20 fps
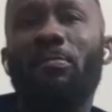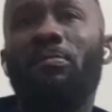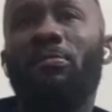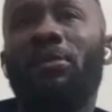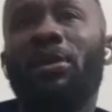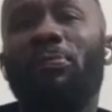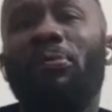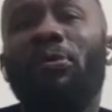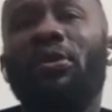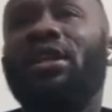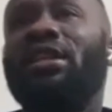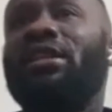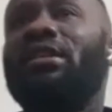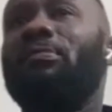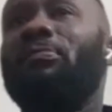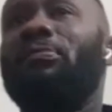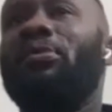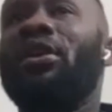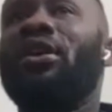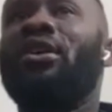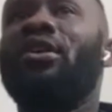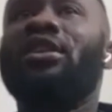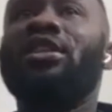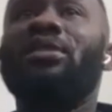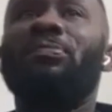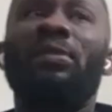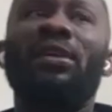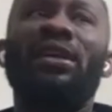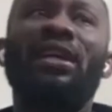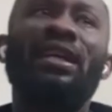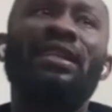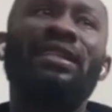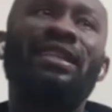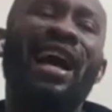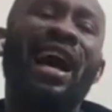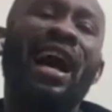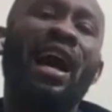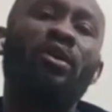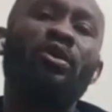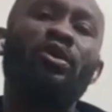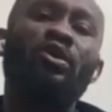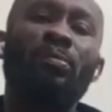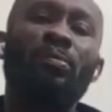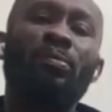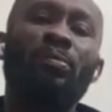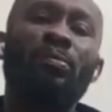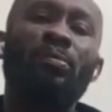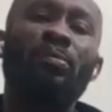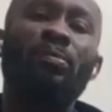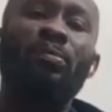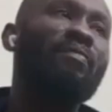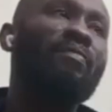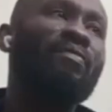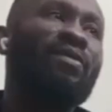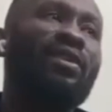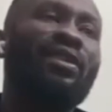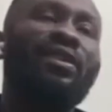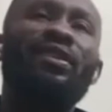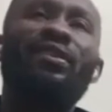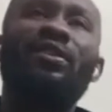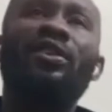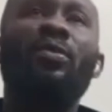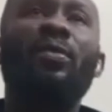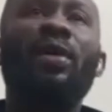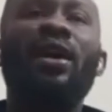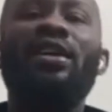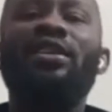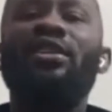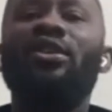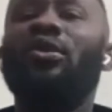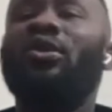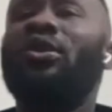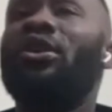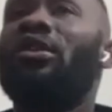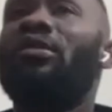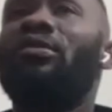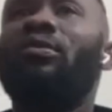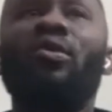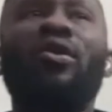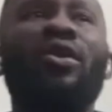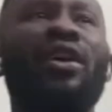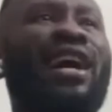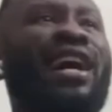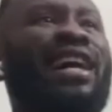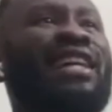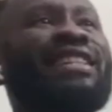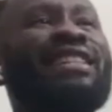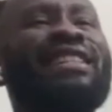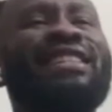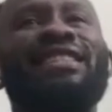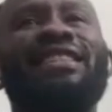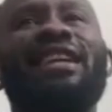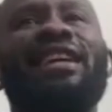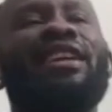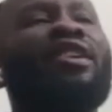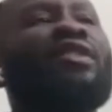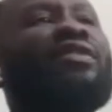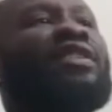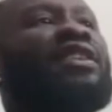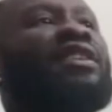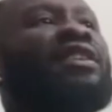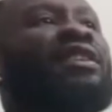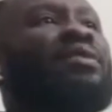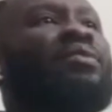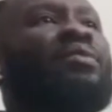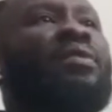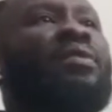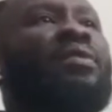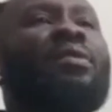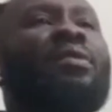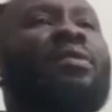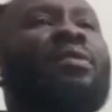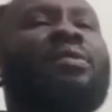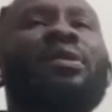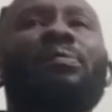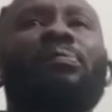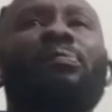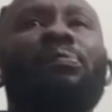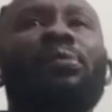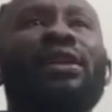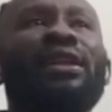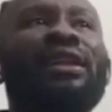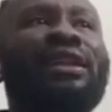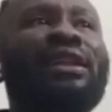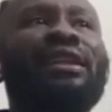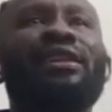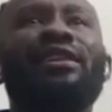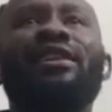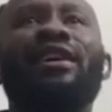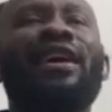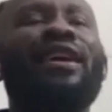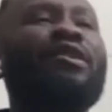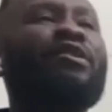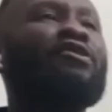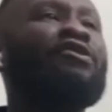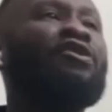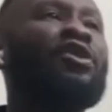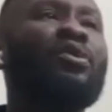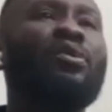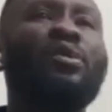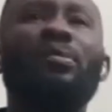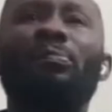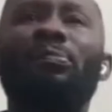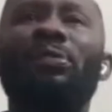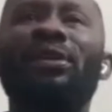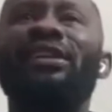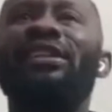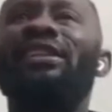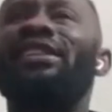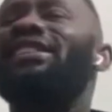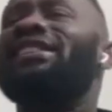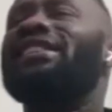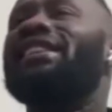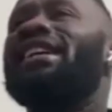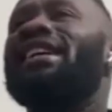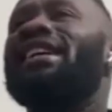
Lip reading: me putting all these players out to play requires a whole lot of work. And in the standard of the league where we play, the kind of field we play,